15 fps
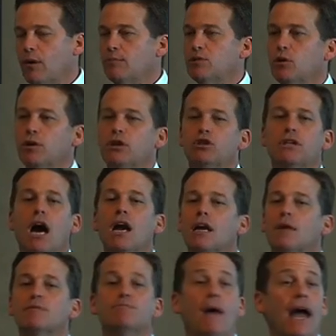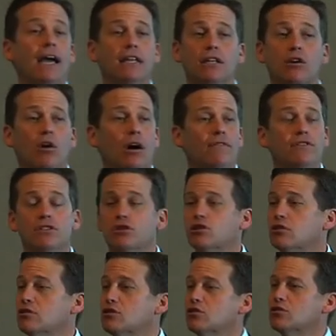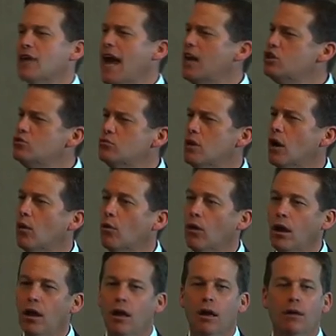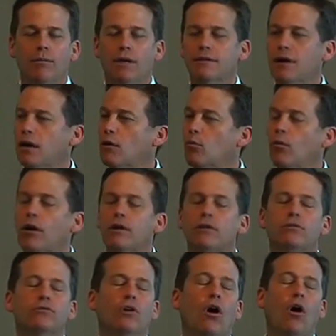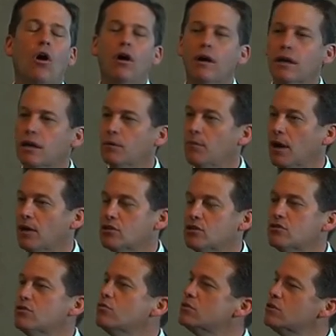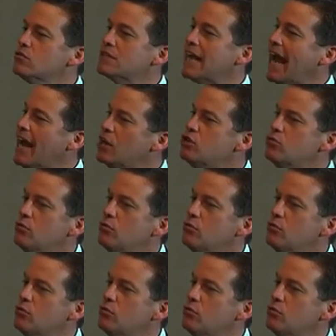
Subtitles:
what I'm doing. Donna comes back in the office and she goes, "How did you know?" I'm like, "Donna, what are you talking about?" She goes, "No, seriously, how did